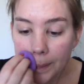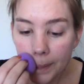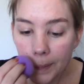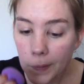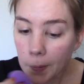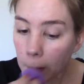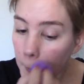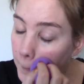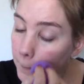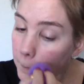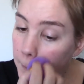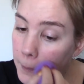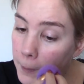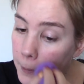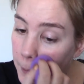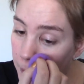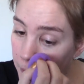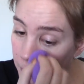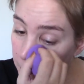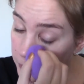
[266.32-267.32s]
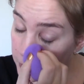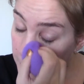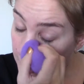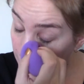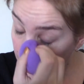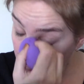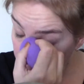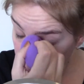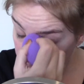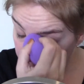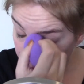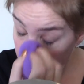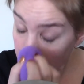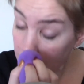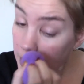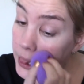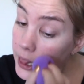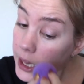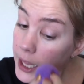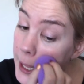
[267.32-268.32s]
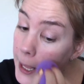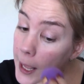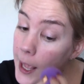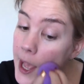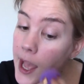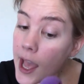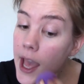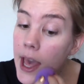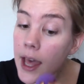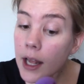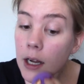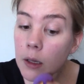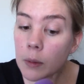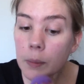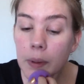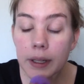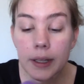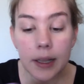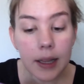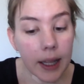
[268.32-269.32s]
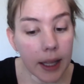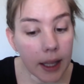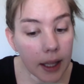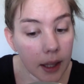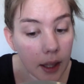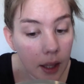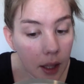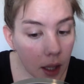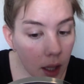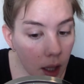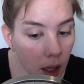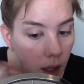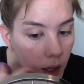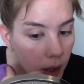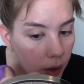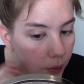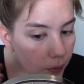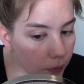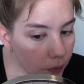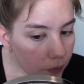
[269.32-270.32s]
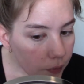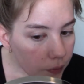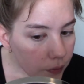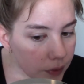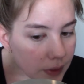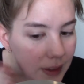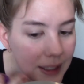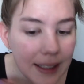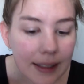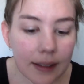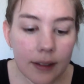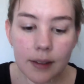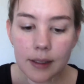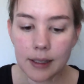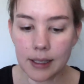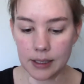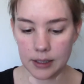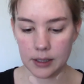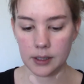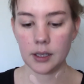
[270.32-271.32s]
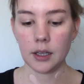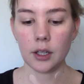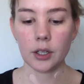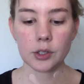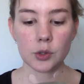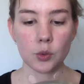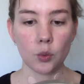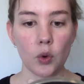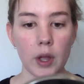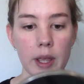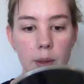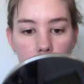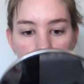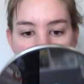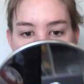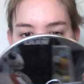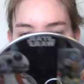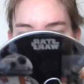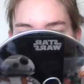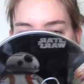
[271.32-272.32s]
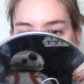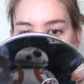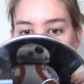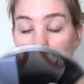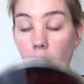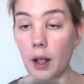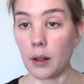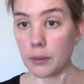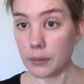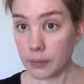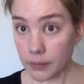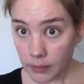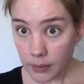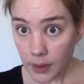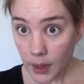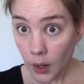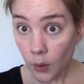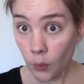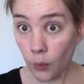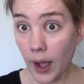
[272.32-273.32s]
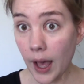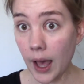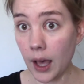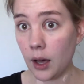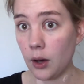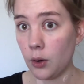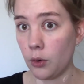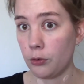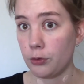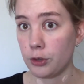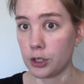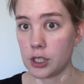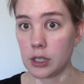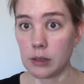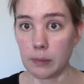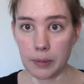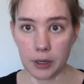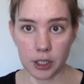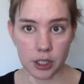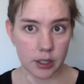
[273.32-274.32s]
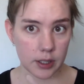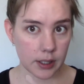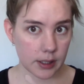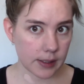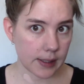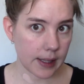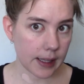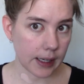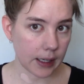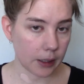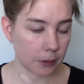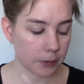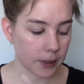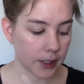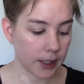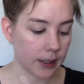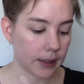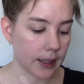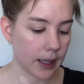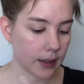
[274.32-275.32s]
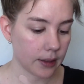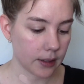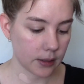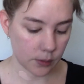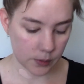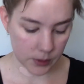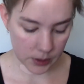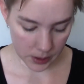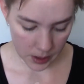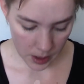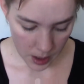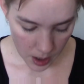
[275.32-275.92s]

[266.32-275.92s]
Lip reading: to improve the color a little bit. Like it looks way more even. Wow, first impression is that I really like this one.